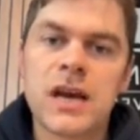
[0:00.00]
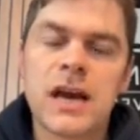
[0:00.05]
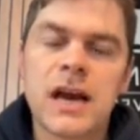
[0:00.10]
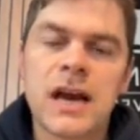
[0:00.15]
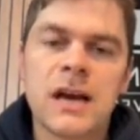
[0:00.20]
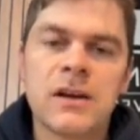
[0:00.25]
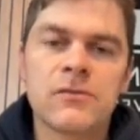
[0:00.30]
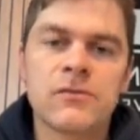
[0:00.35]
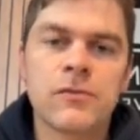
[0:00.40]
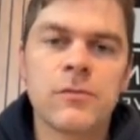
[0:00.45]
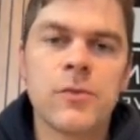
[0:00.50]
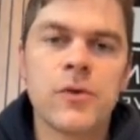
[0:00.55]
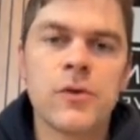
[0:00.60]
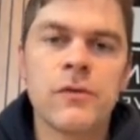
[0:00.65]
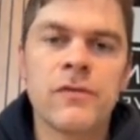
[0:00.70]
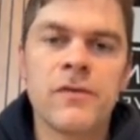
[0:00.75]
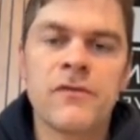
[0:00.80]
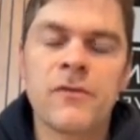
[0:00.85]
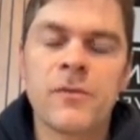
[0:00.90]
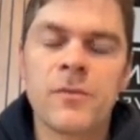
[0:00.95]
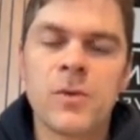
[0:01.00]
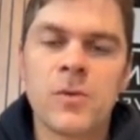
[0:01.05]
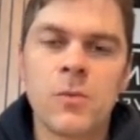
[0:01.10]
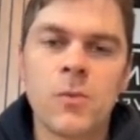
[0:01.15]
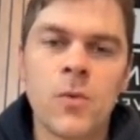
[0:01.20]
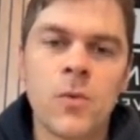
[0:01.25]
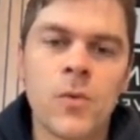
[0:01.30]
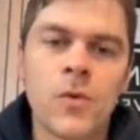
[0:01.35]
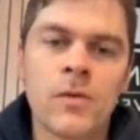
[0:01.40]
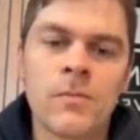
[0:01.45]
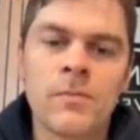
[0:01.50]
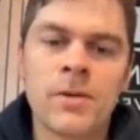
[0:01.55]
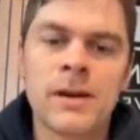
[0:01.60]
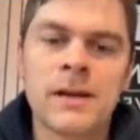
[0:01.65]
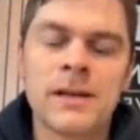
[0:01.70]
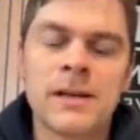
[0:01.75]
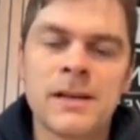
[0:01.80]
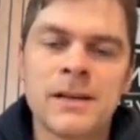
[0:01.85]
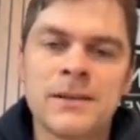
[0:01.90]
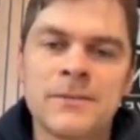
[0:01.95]
and remove it from the wall
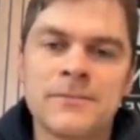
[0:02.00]
completely.